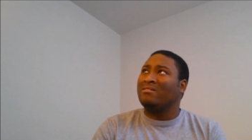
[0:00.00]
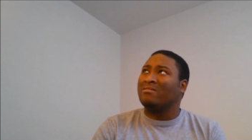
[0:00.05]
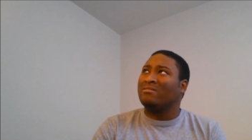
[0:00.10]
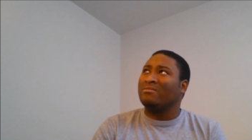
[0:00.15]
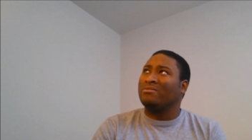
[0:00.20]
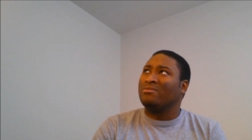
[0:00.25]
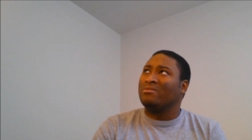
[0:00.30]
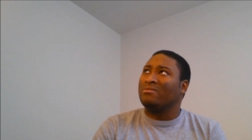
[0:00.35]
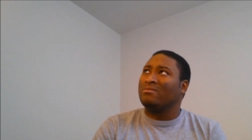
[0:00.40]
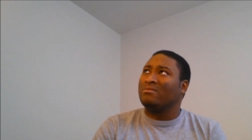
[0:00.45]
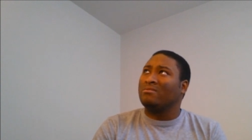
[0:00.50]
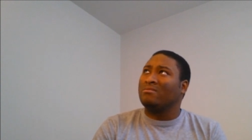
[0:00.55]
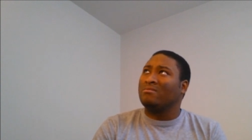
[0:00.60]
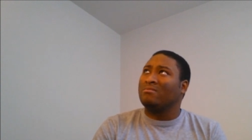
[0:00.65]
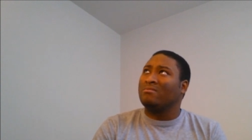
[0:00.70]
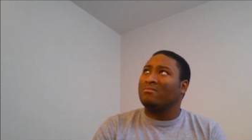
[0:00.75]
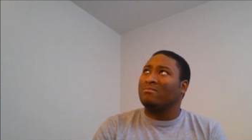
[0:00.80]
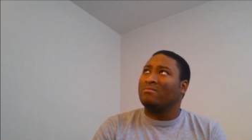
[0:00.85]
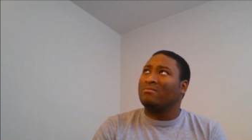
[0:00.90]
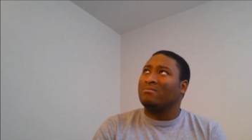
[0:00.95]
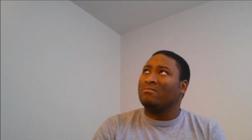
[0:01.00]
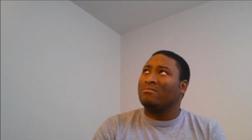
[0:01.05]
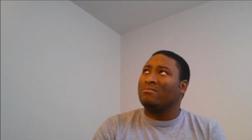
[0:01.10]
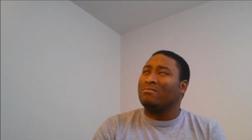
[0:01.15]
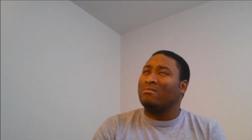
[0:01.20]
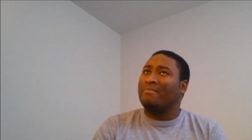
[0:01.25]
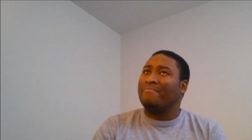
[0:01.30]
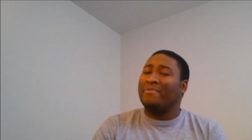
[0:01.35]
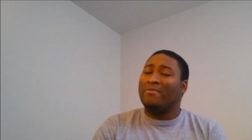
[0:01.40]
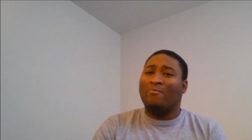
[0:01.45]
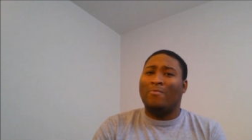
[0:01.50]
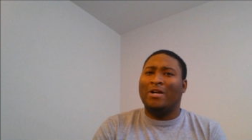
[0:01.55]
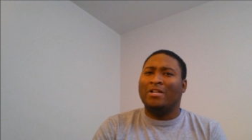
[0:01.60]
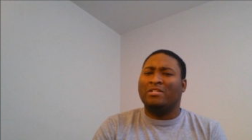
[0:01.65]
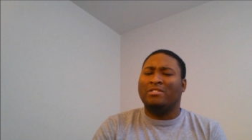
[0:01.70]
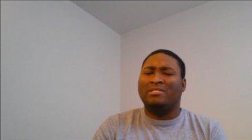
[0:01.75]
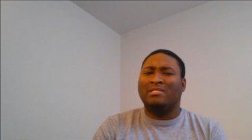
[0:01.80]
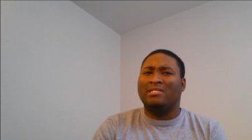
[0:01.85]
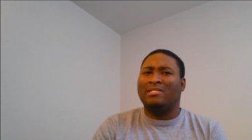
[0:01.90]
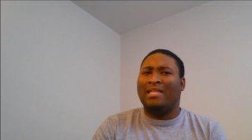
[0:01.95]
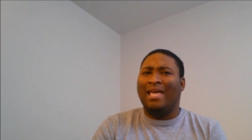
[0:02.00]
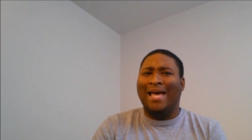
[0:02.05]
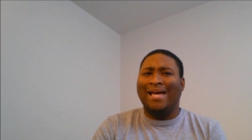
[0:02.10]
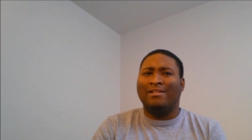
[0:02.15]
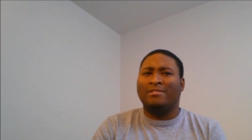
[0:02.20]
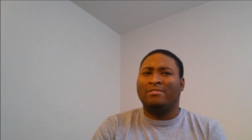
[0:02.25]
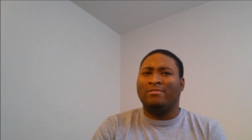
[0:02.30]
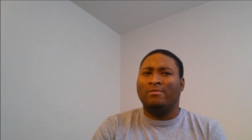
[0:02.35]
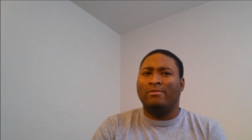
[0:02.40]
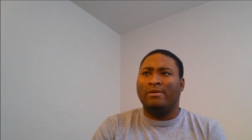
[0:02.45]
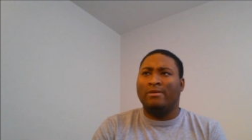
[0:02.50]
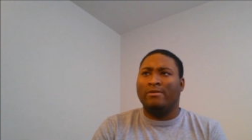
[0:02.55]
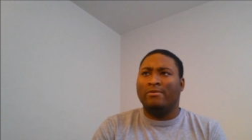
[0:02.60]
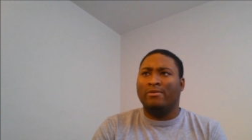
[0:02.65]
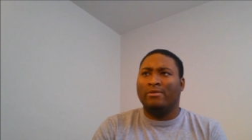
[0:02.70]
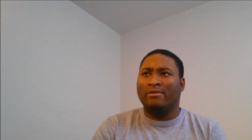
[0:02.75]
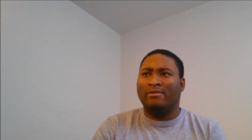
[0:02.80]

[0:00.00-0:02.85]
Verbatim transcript: years, I've been watching Statue there,